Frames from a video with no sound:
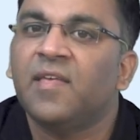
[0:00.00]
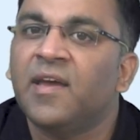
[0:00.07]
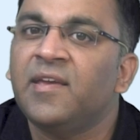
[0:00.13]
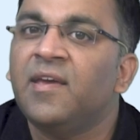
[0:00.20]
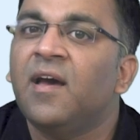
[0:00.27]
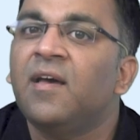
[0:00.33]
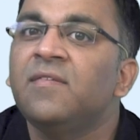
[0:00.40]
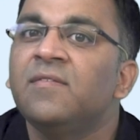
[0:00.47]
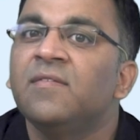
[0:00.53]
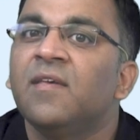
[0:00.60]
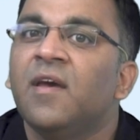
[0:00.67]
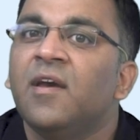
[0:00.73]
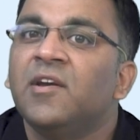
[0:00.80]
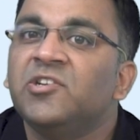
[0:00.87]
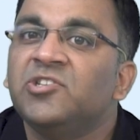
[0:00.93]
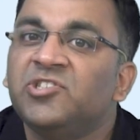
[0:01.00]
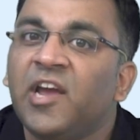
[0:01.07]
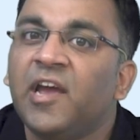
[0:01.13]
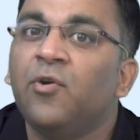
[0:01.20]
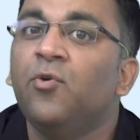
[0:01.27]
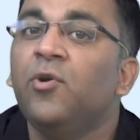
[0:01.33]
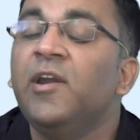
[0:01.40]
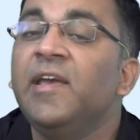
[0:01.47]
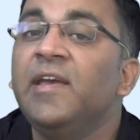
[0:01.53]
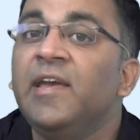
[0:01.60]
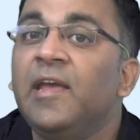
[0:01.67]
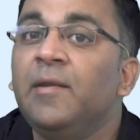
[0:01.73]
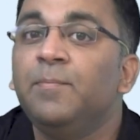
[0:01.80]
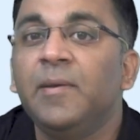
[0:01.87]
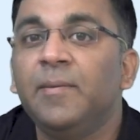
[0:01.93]
Dahiya's shareholding
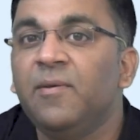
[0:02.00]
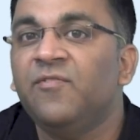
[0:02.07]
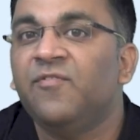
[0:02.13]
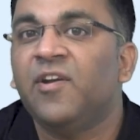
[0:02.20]
in PB